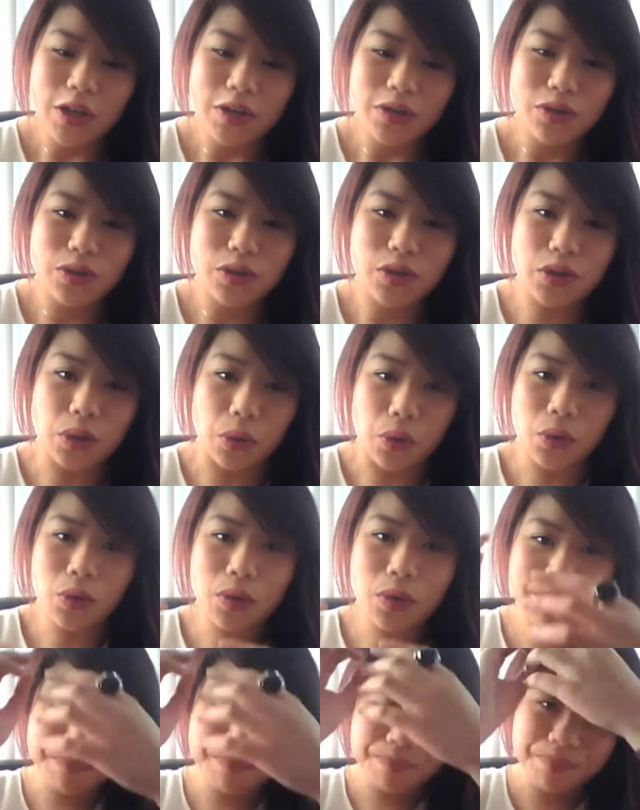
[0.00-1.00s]

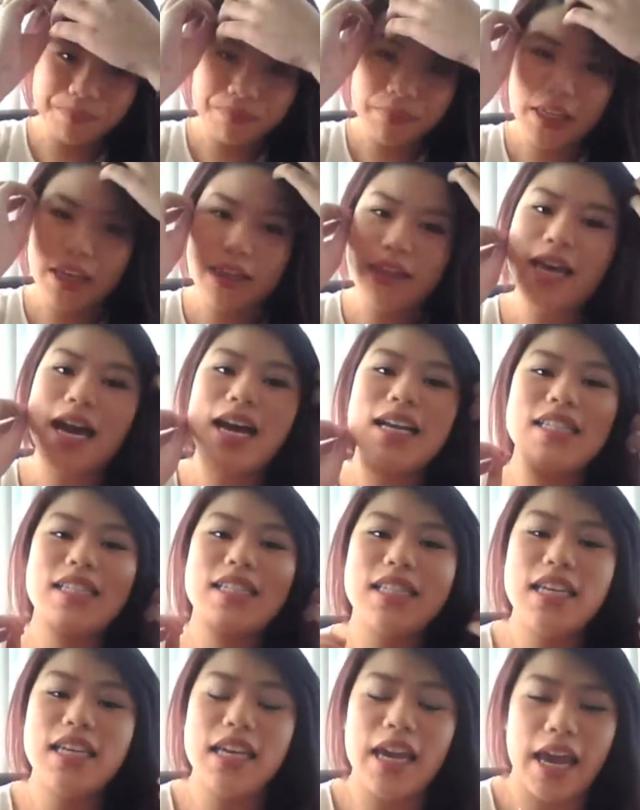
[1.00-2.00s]
So
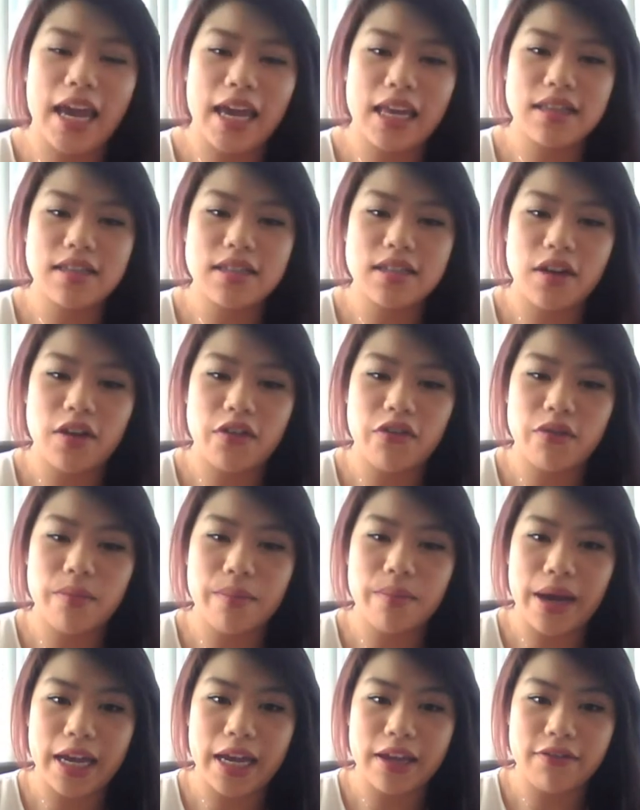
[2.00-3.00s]
that's the end of
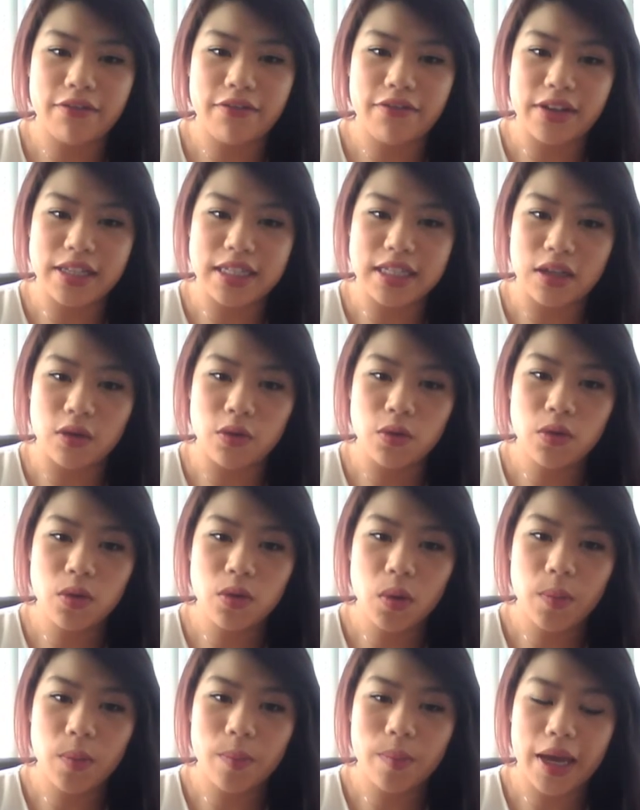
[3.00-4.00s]
my
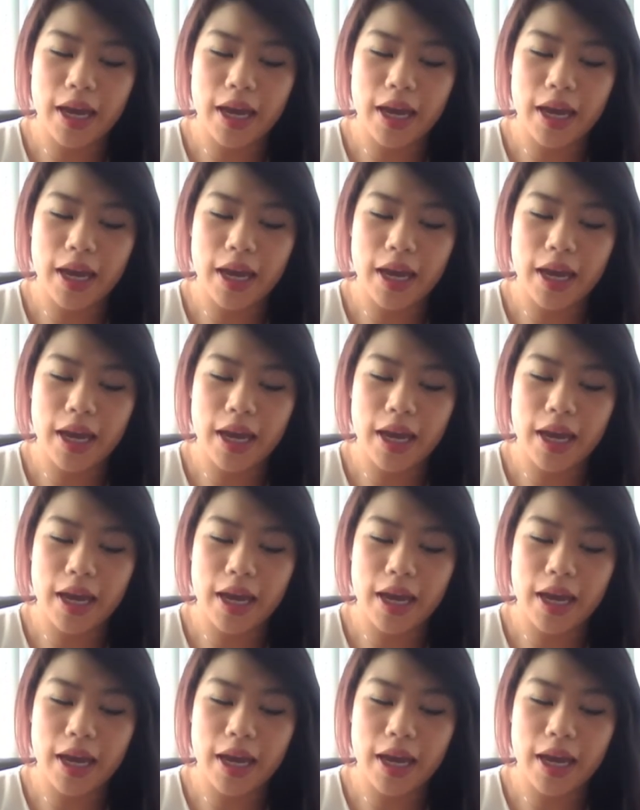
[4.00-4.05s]
video.